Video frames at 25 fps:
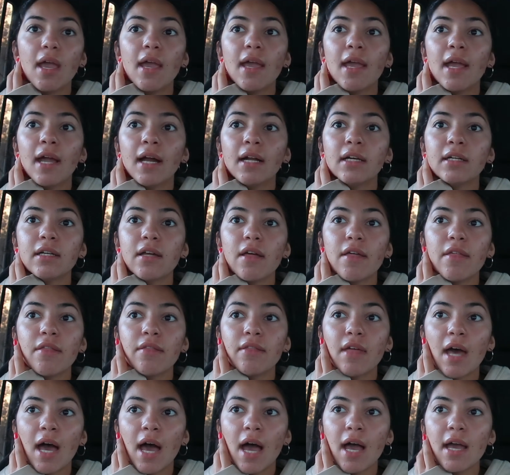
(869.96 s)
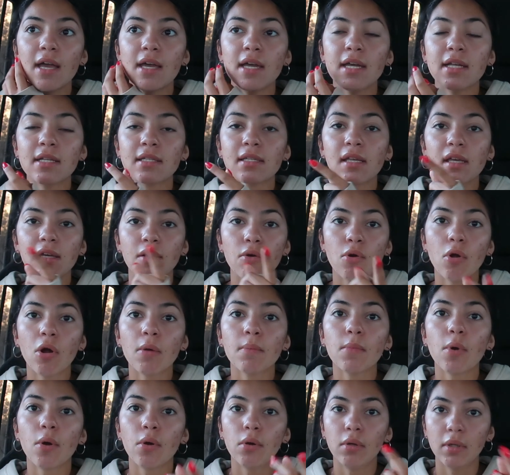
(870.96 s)
And that is like
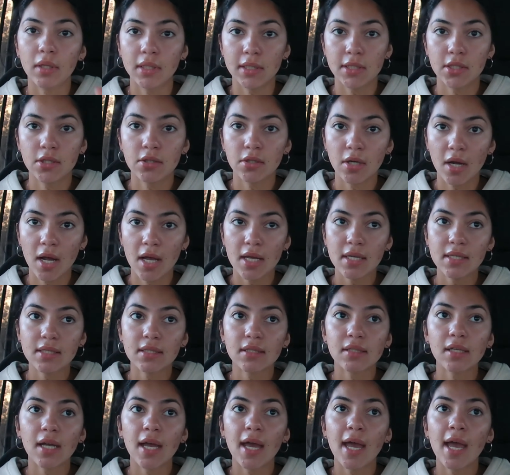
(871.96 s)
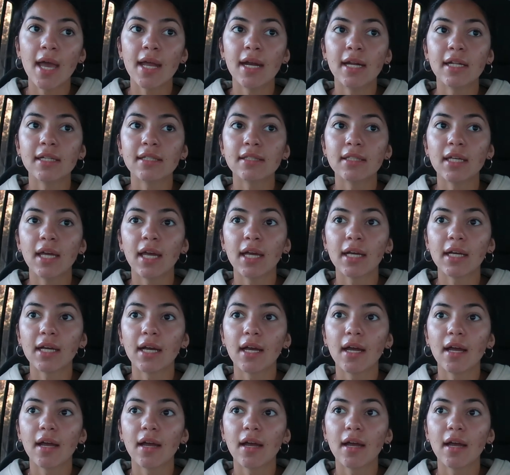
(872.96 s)
hormonal and stress. And it's like,